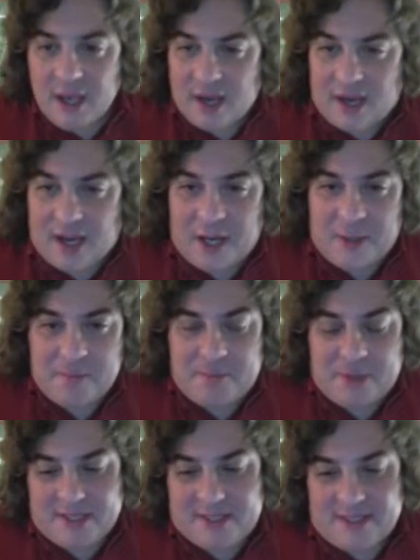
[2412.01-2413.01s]

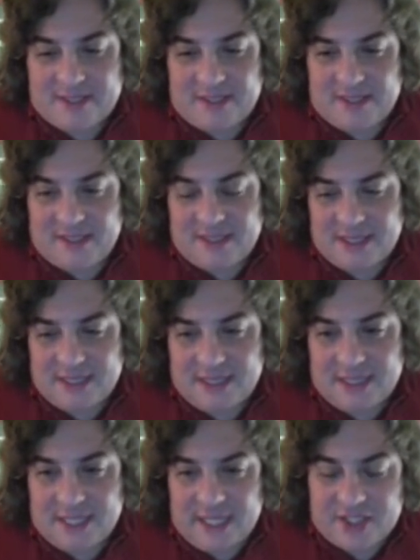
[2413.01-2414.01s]
But
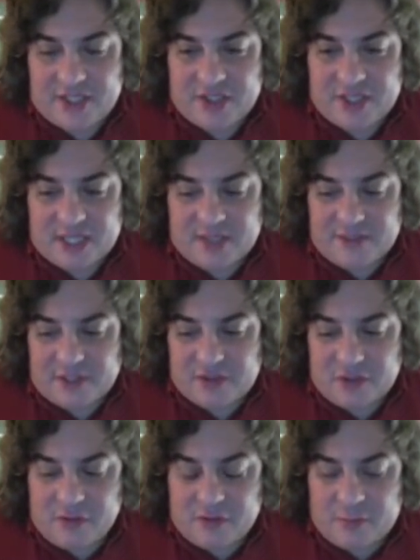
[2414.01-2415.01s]
it's good to get a
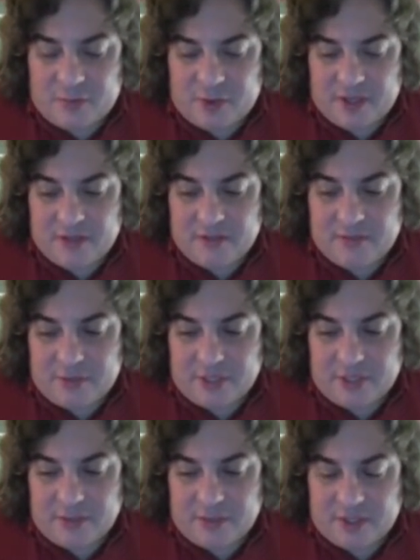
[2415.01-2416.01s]
victory over a pretty
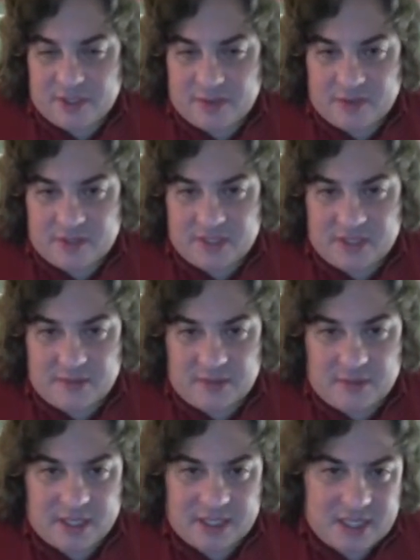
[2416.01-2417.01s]
good Minnesota team.
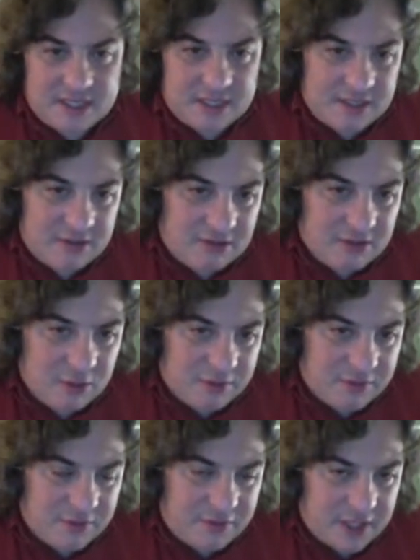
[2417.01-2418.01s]
Am I guessing you're a
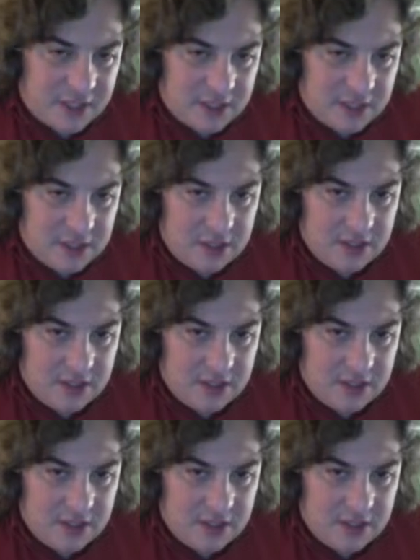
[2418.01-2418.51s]
Louisville fan?